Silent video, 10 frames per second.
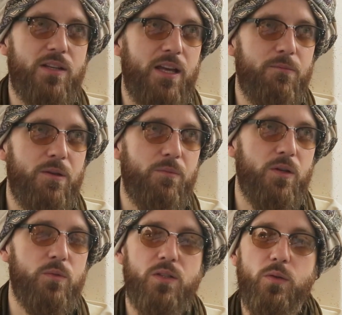educate
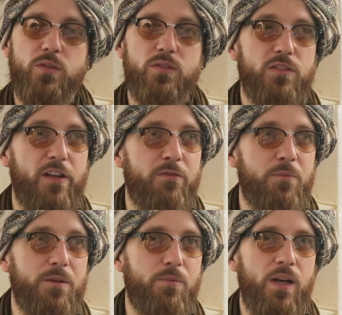people. He was going to
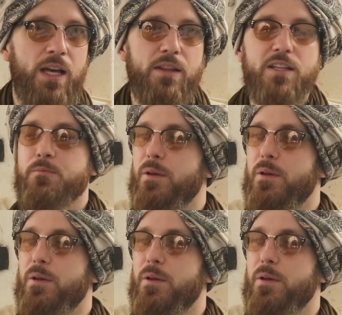serve people.